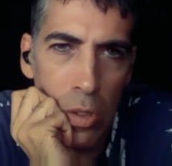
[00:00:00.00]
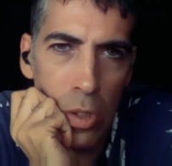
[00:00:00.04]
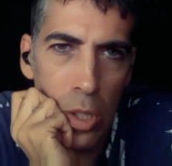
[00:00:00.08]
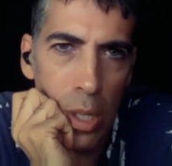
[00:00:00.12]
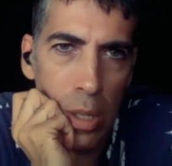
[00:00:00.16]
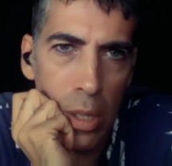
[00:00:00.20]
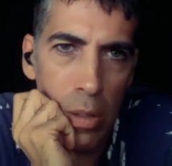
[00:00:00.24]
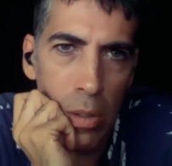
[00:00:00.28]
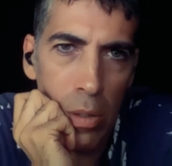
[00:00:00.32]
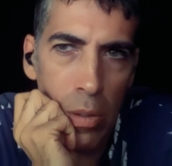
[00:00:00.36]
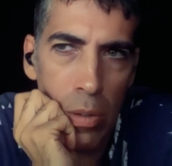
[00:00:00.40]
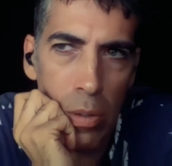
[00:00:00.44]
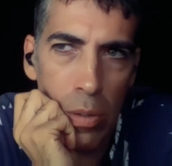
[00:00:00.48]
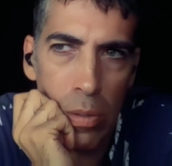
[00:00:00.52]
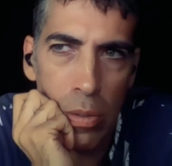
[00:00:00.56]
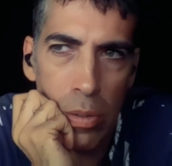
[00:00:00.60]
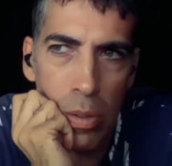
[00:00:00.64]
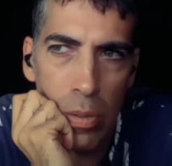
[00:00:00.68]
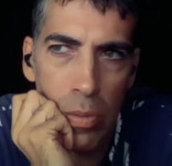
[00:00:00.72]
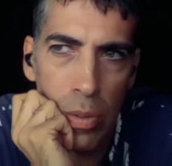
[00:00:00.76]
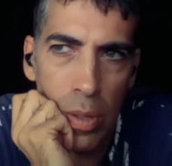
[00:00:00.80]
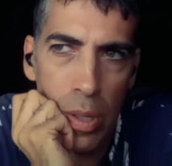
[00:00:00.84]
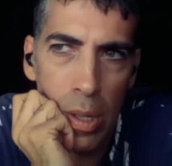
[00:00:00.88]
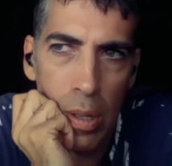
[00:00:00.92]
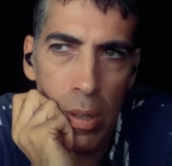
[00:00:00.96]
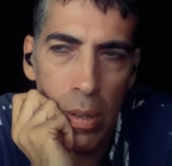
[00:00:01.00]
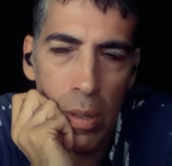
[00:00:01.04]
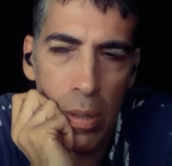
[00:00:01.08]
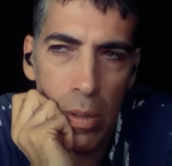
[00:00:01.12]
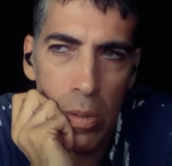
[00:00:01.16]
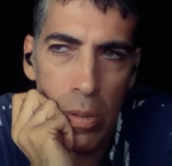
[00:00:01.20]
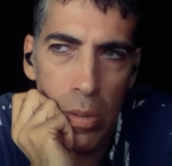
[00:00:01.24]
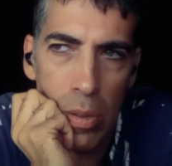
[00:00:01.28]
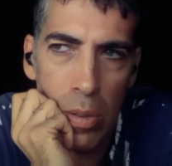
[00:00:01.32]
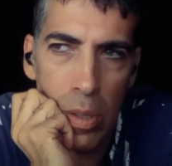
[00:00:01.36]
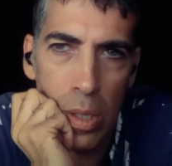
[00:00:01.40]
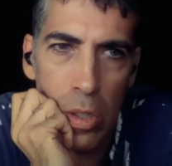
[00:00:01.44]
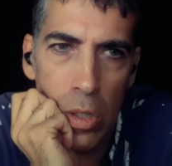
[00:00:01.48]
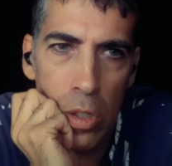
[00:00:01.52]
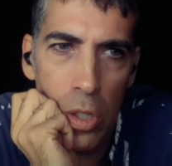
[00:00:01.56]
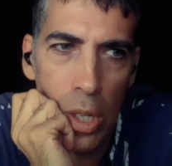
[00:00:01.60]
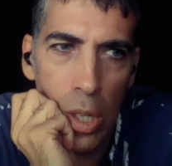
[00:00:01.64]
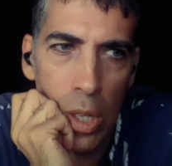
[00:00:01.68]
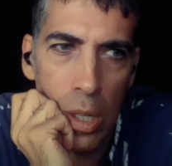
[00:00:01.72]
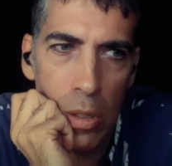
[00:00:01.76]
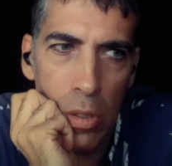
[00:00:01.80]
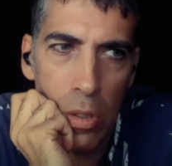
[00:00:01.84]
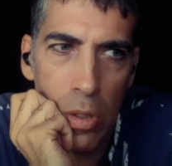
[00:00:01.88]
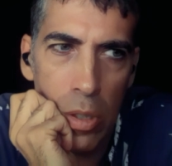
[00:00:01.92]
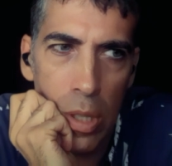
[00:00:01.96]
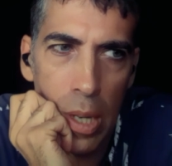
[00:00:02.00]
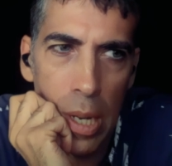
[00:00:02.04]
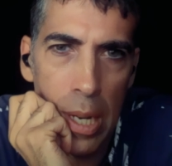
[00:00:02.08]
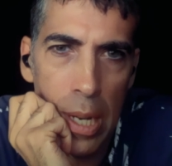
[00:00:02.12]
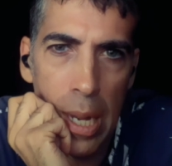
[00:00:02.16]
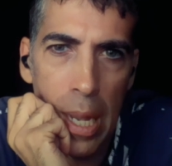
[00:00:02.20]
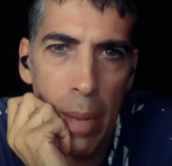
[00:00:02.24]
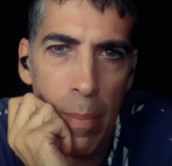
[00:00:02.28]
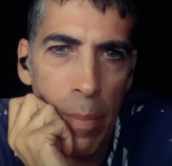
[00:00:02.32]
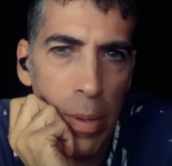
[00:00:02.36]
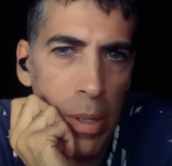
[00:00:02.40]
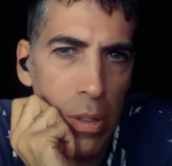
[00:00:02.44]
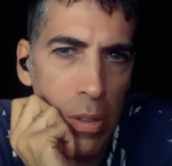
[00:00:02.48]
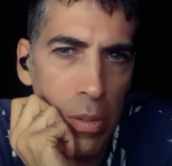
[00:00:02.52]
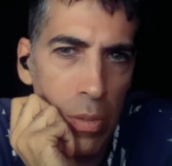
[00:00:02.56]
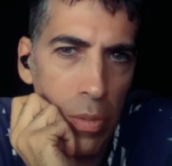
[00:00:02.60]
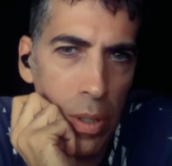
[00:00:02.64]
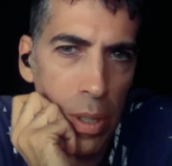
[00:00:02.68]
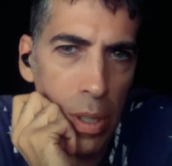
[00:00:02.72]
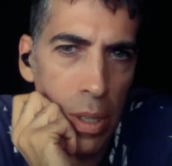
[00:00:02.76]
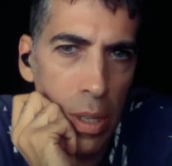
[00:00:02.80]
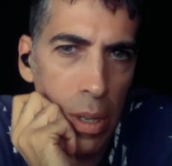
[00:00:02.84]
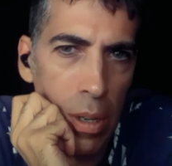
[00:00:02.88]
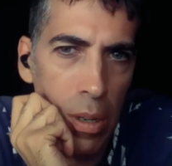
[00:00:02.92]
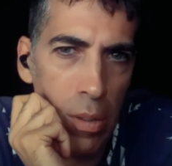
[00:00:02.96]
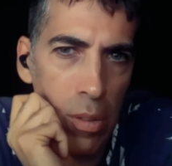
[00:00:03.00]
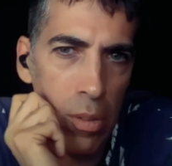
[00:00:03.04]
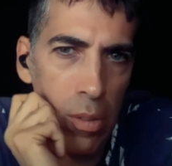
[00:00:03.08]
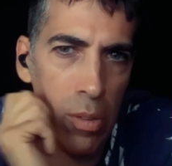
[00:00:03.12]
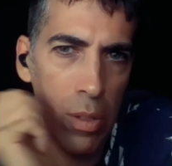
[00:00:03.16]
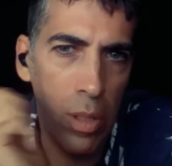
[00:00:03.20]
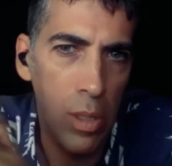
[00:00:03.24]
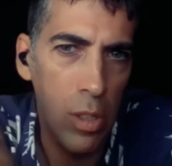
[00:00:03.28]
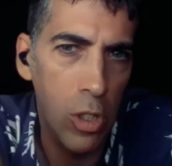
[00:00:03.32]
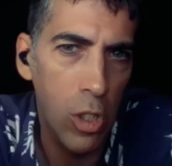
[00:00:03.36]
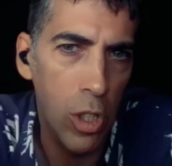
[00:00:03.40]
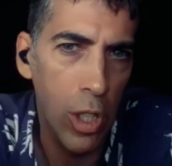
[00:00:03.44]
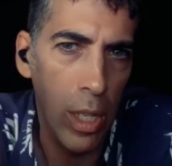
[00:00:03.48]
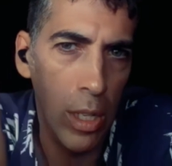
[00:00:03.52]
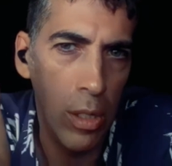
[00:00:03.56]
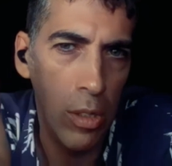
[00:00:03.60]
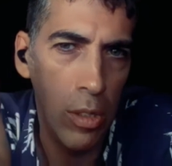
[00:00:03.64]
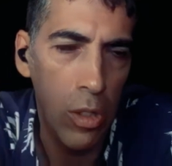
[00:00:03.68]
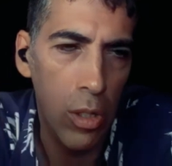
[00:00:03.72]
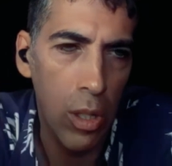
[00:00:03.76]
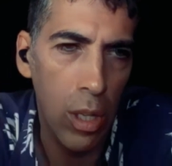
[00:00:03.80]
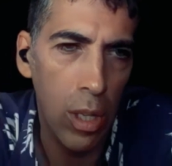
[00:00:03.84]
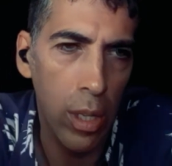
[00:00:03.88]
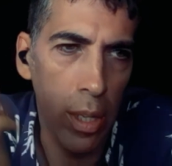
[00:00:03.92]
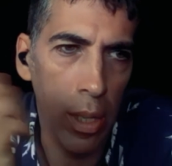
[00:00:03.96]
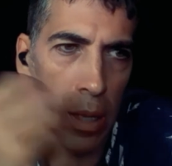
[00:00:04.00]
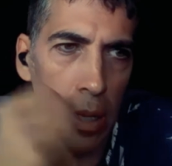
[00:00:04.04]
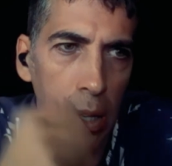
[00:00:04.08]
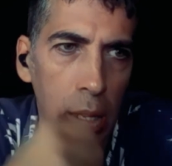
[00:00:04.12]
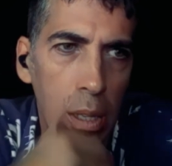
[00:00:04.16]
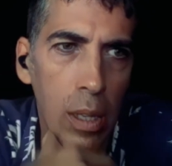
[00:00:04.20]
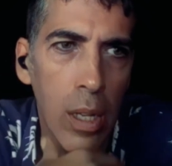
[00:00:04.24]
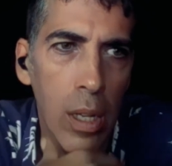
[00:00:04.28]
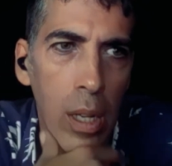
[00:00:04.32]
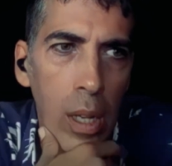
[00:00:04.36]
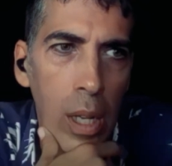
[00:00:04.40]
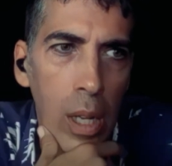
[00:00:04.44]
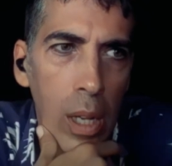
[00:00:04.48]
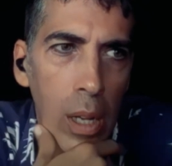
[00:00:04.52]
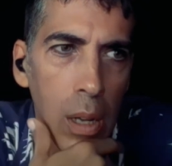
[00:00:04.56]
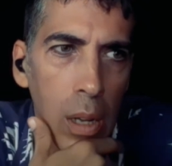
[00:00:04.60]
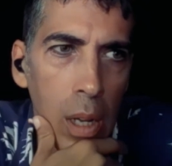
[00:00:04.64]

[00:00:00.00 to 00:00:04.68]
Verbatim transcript: genders of characters i changed dynamics of the characters i changed like okay.